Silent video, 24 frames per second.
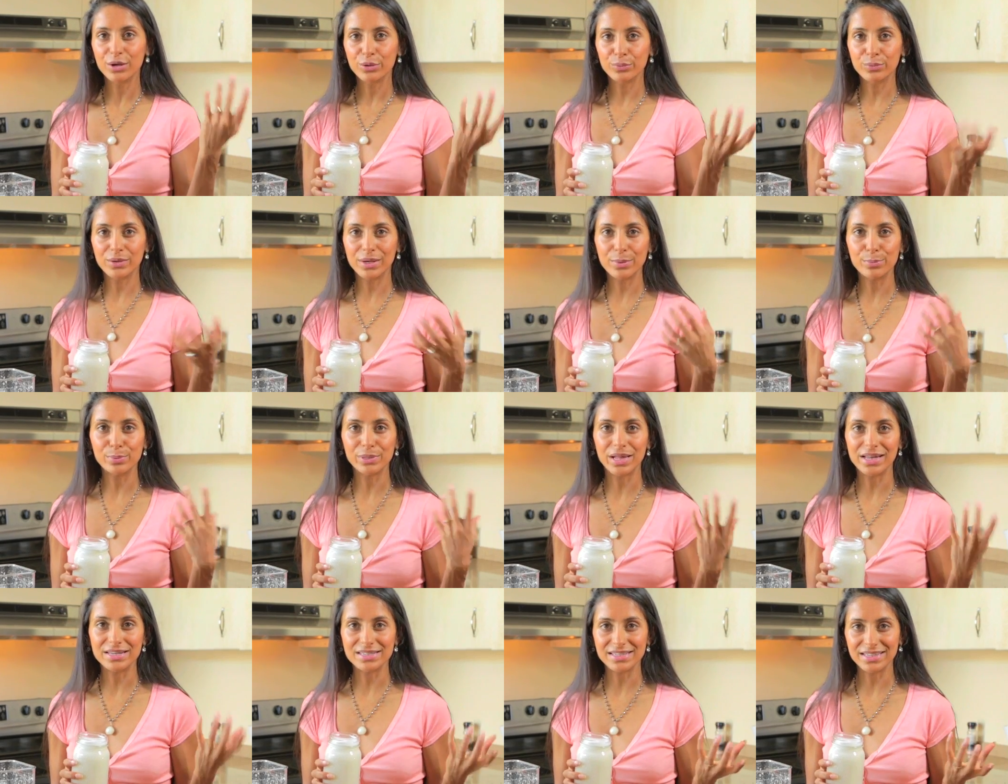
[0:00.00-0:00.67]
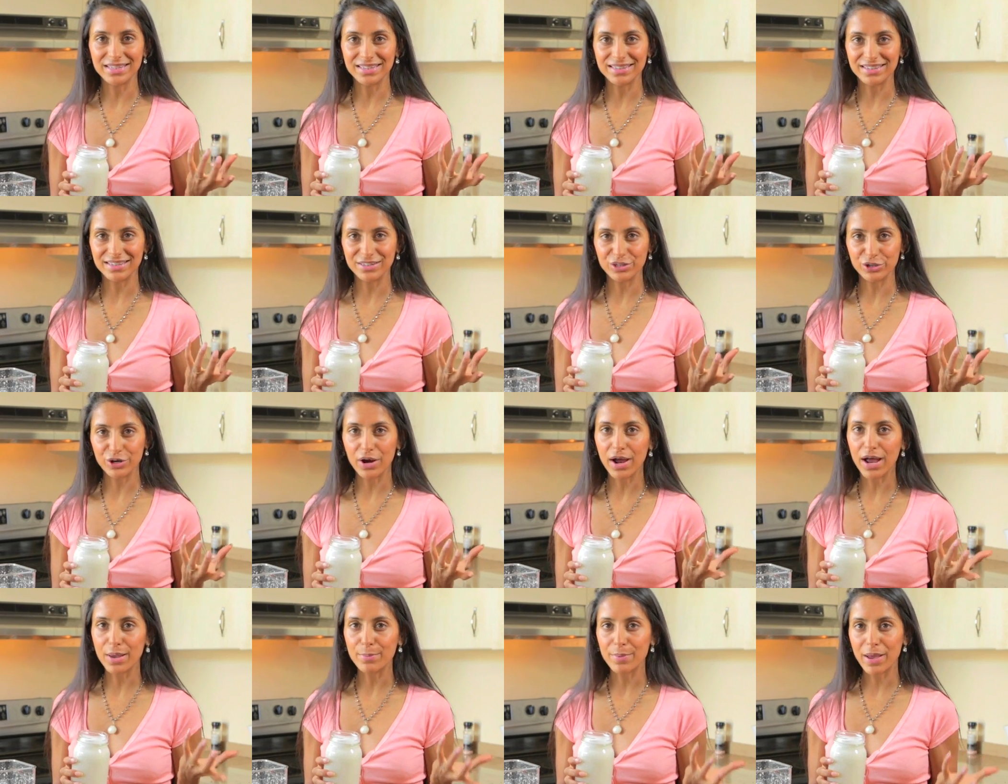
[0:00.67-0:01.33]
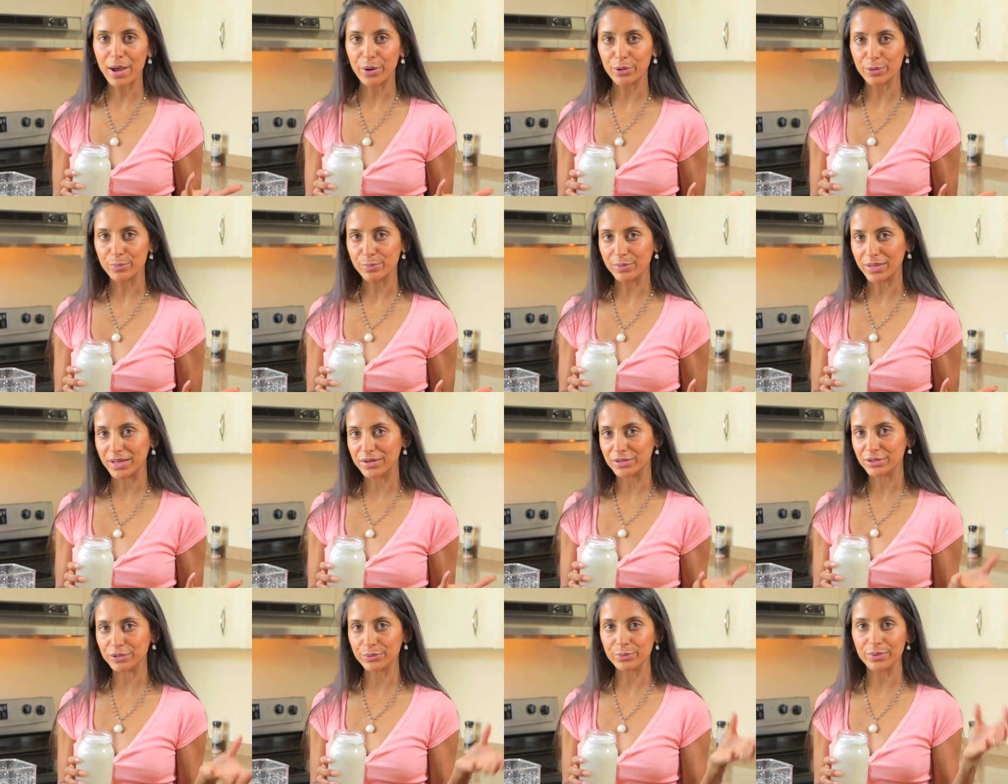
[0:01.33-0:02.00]
re-blending it in your high-powered
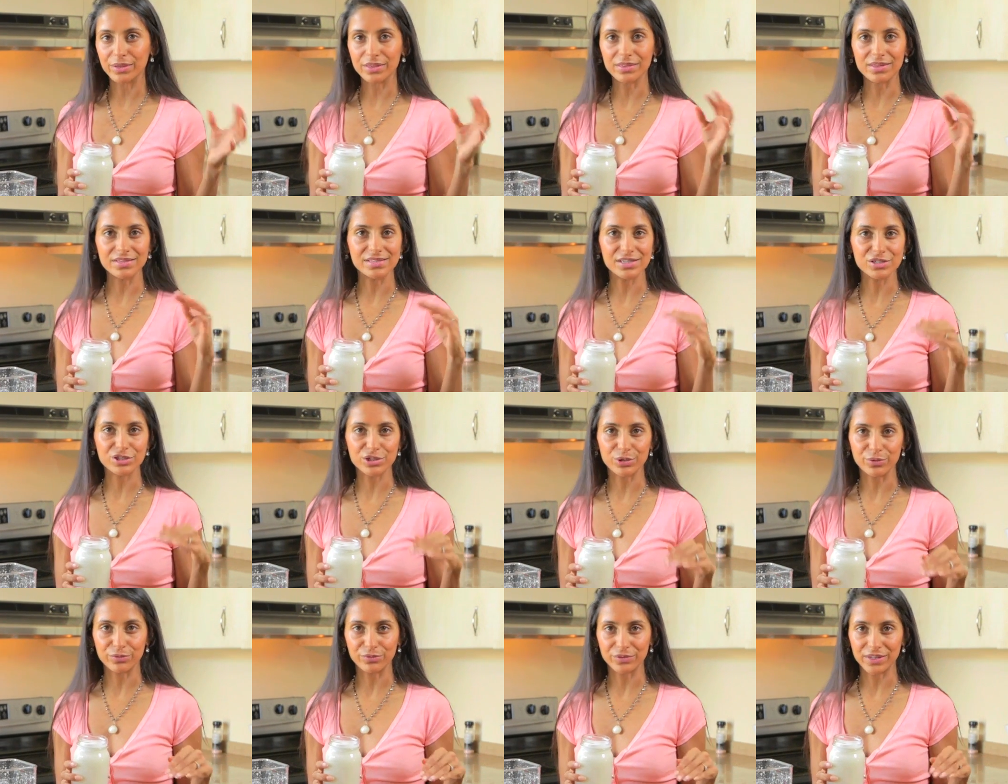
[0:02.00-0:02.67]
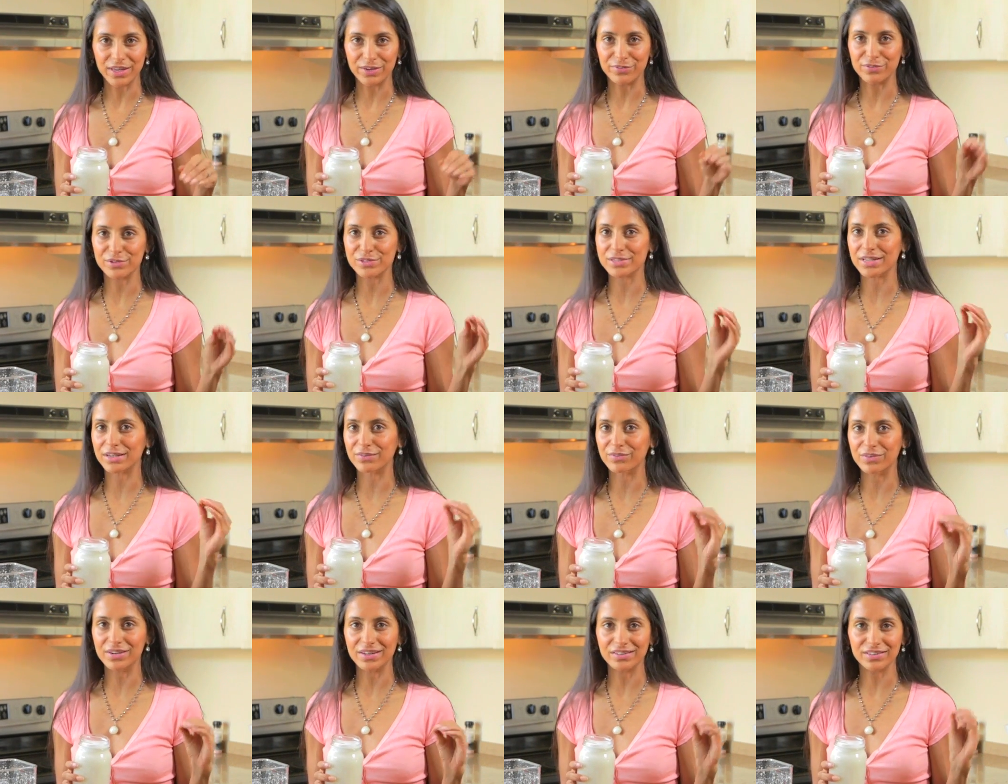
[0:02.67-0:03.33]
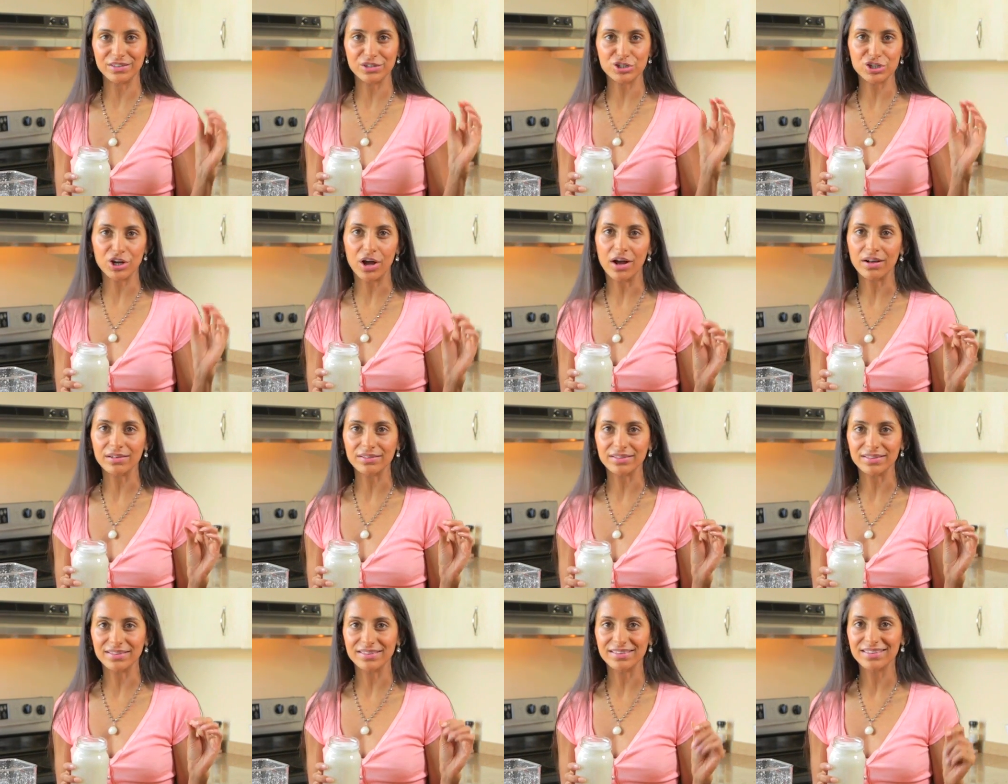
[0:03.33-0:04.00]
blender with additional flavors like vanilla,
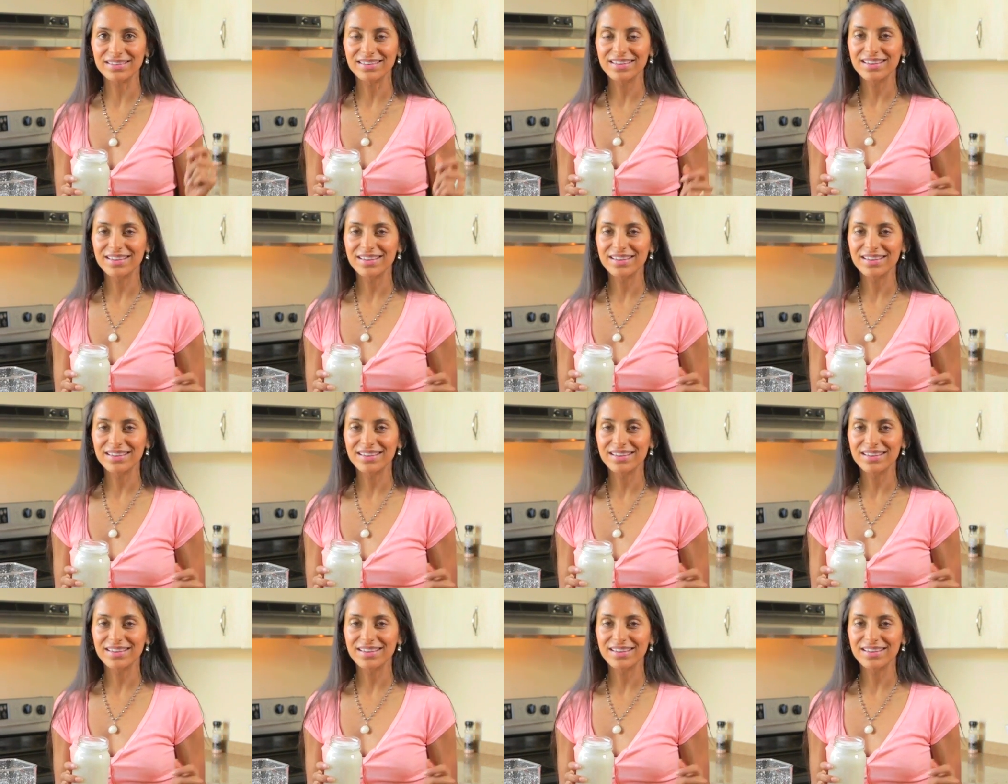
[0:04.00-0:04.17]
chocolate.